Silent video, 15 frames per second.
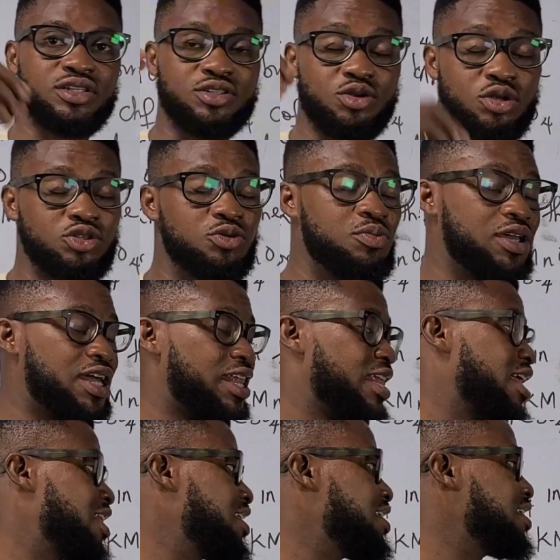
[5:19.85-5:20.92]
It's going to be
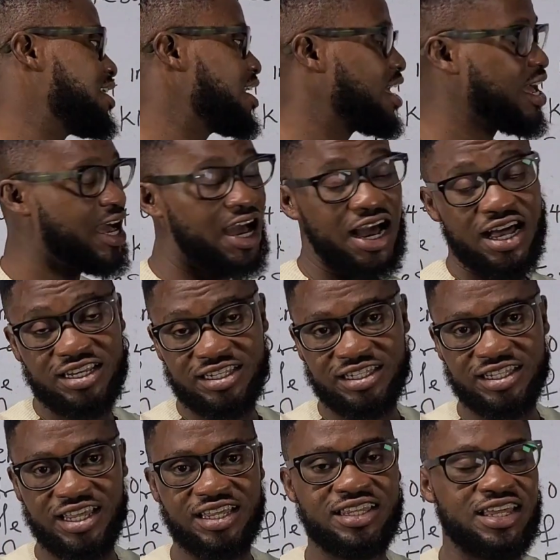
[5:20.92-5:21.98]
clearly
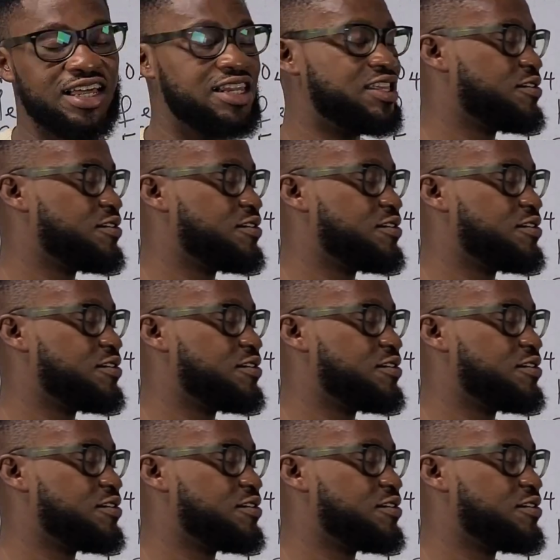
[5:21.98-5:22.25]
stated